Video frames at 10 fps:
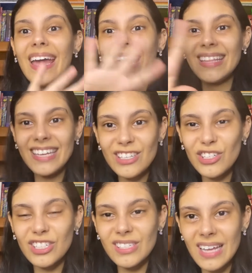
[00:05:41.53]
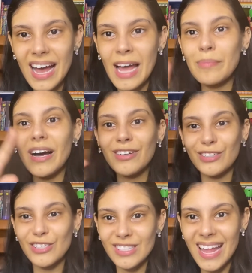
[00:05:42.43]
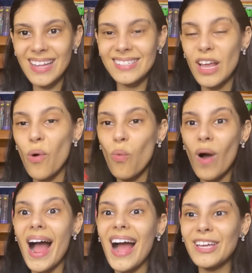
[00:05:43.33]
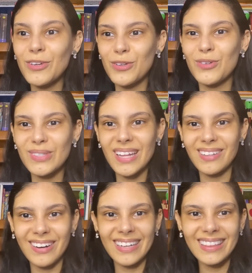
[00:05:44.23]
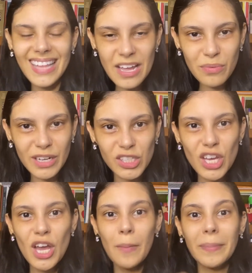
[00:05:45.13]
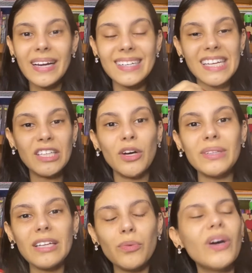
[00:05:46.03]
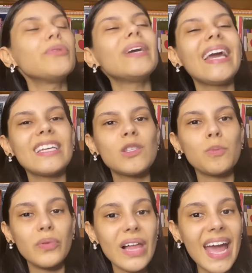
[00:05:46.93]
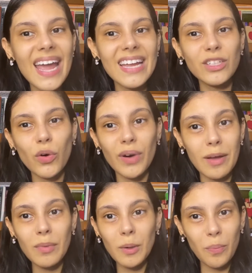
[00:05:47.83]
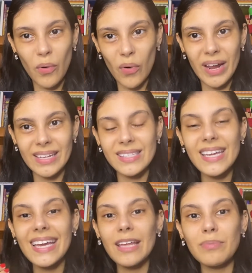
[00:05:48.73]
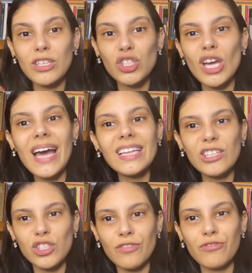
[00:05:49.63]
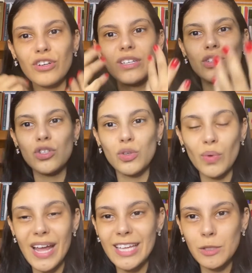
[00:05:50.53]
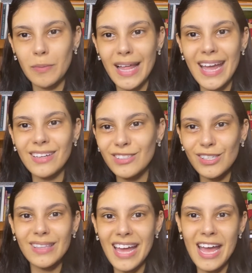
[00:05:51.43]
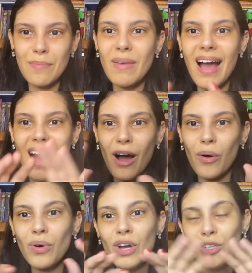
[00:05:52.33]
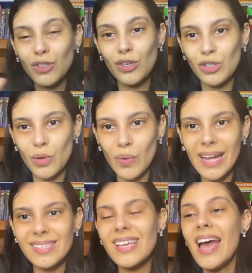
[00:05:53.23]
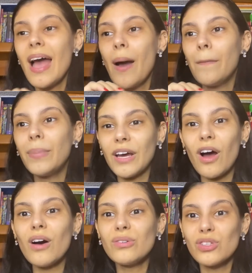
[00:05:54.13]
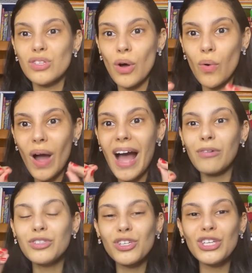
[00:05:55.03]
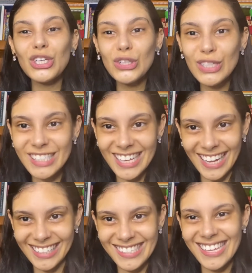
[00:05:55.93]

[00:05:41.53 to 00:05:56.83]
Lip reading: an easier time understanding why you use the target language. Because I know that when we explain grammar points, it can be challenging for us to explain to them how to do it, but also how to use it.